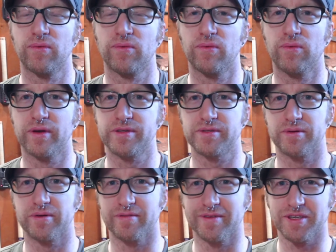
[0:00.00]
what sort
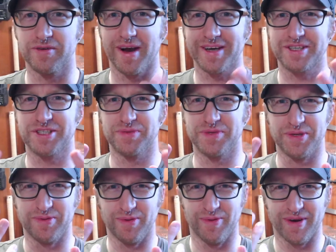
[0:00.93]
of interactions would
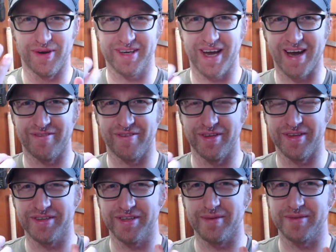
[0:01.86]
you want to have with this
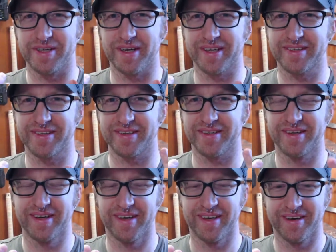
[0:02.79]
object, and
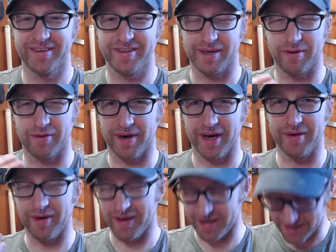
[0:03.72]
what I wanted